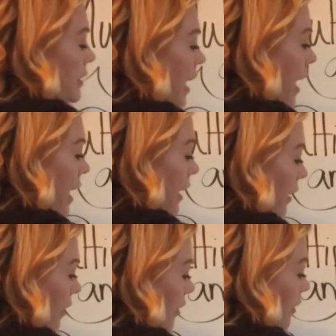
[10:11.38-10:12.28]

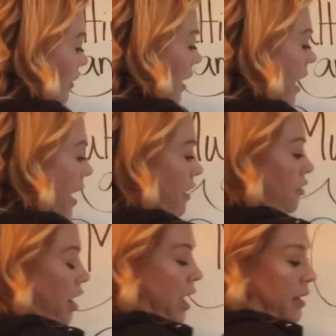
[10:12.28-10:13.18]
10. Okay,
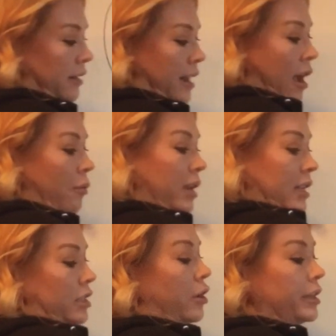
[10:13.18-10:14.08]
great. Now we
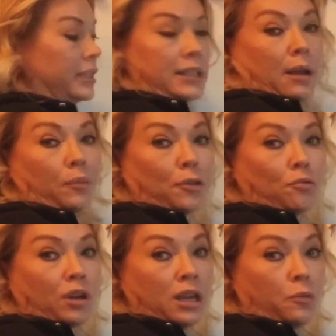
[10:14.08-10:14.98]
need to go to step
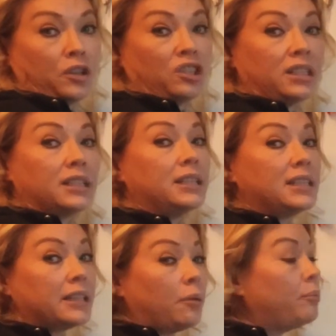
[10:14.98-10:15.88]
3, which is to
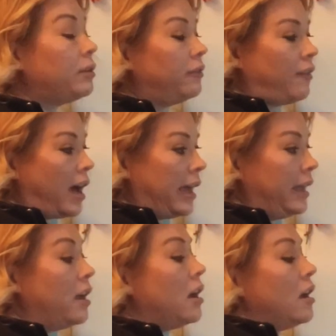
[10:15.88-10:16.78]
simplify.
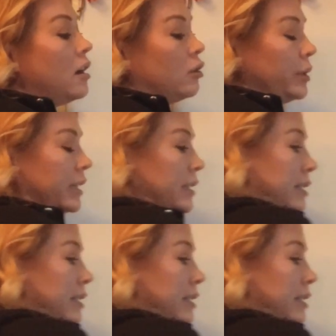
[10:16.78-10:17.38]
We can